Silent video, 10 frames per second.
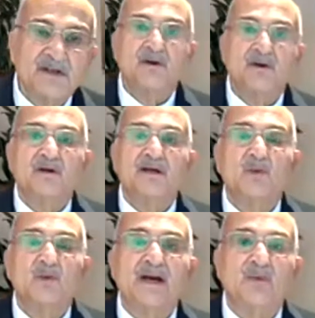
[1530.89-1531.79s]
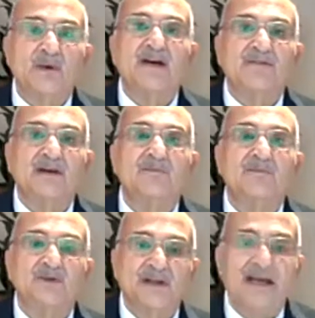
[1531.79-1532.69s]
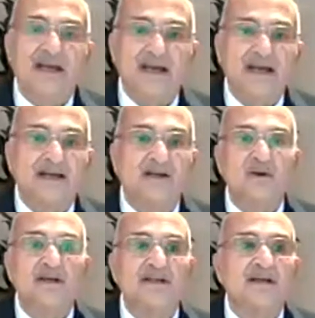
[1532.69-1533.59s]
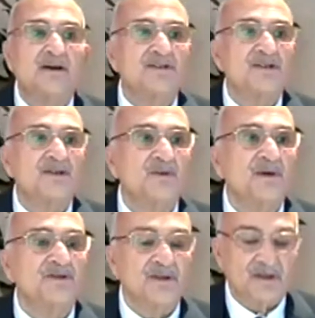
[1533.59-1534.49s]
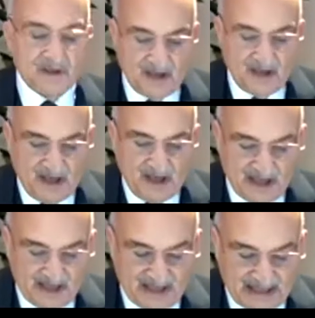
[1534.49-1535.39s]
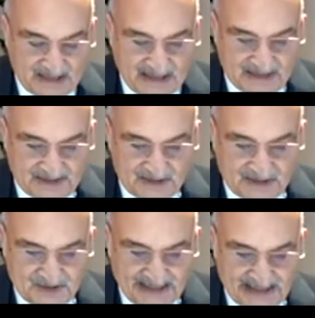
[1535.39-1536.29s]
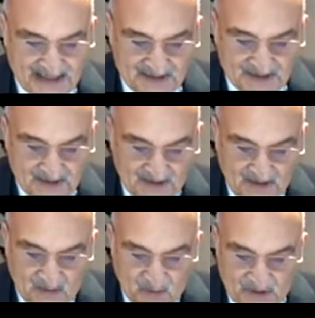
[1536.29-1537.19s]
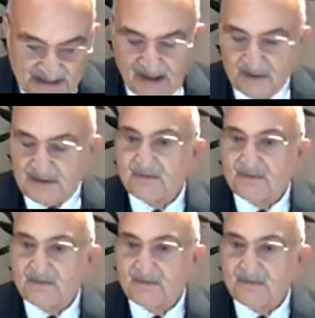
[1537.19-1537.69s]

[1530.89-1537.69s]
Look where we have come today and look at our situation as it stands. Without